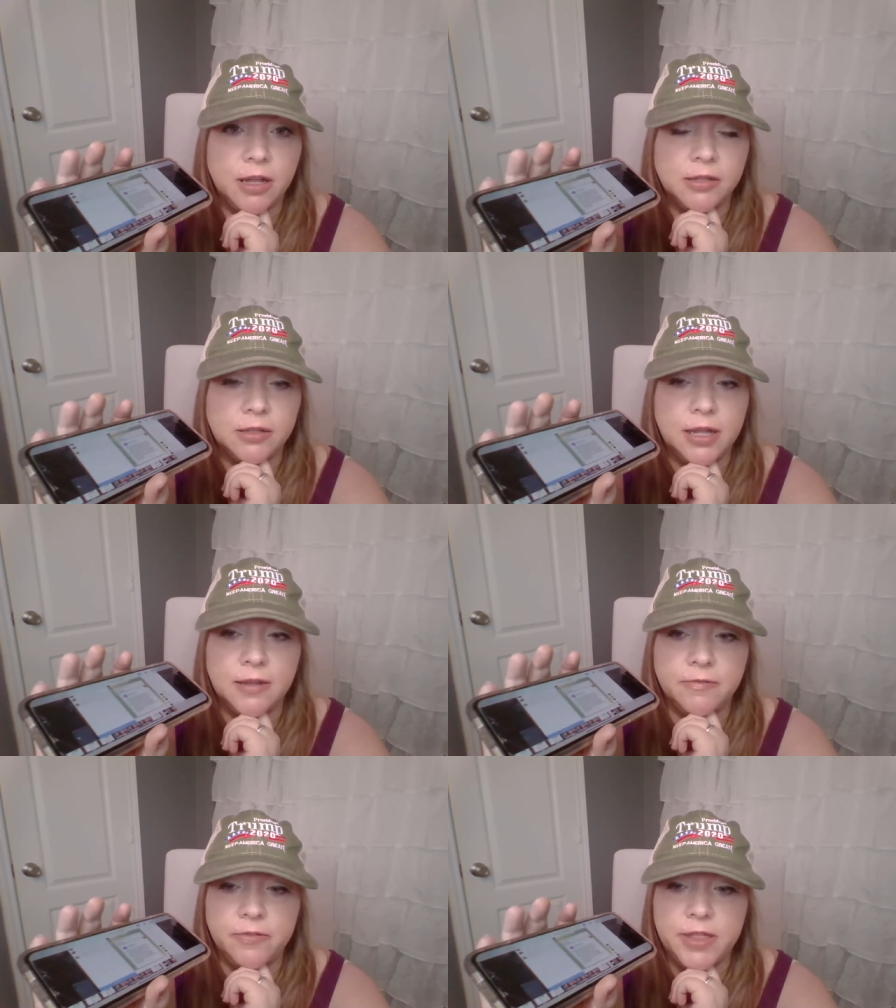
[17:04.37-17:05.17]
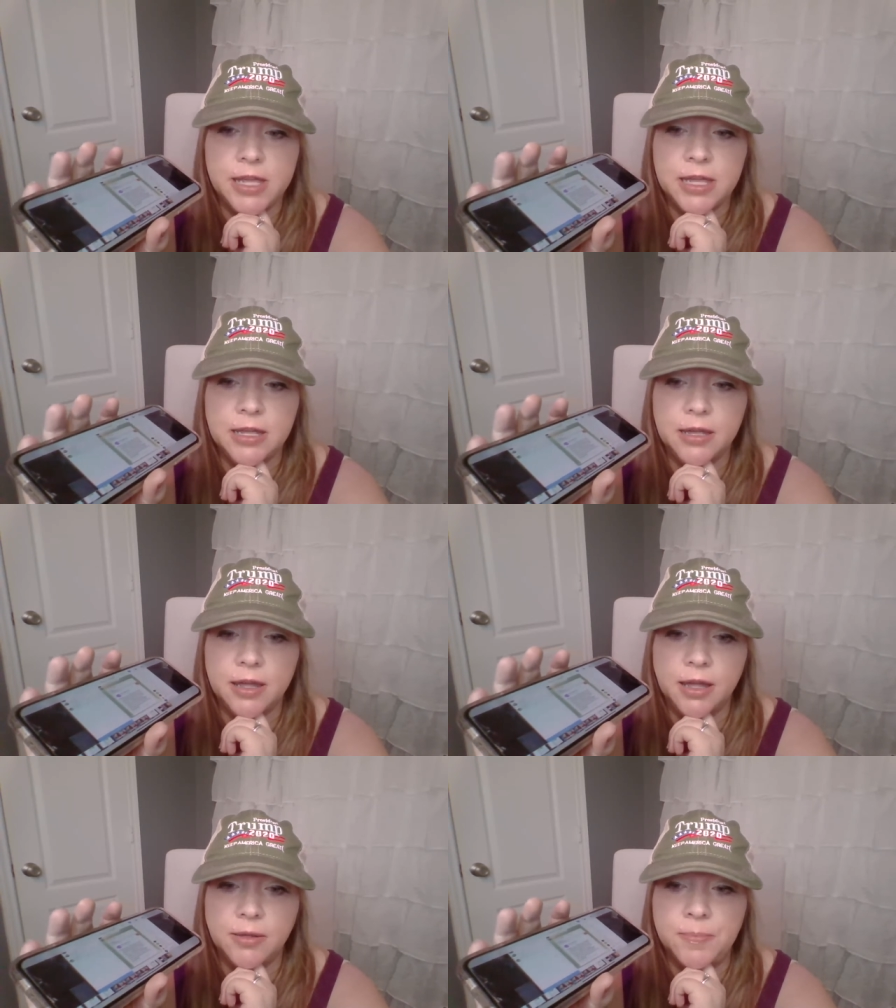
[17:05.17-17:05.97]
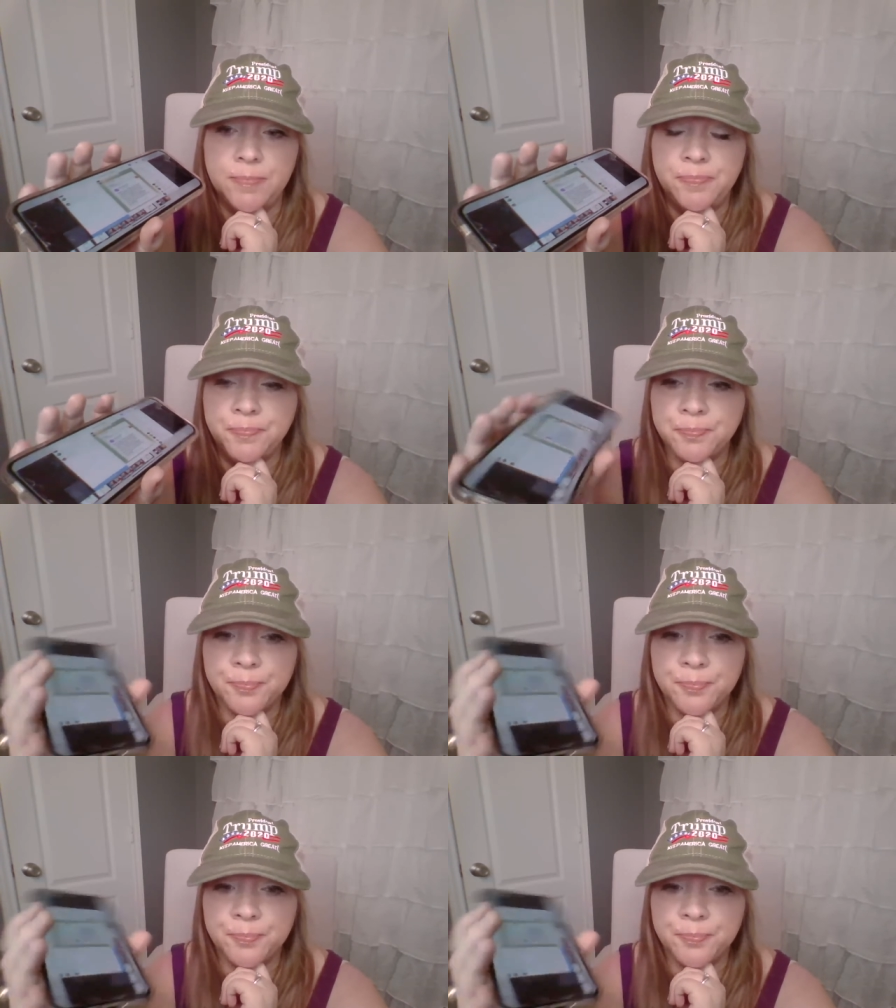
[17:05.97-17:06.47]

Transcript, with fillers: all of the um,